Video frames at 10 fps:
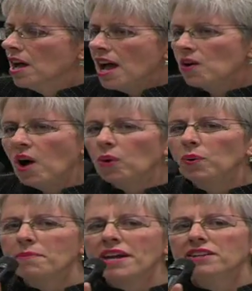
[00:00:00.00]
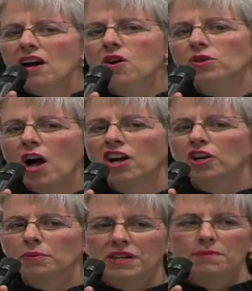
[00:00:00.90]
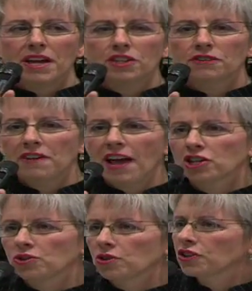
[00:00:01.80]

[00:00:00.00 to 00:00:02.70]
And while we may no longer be manufacturers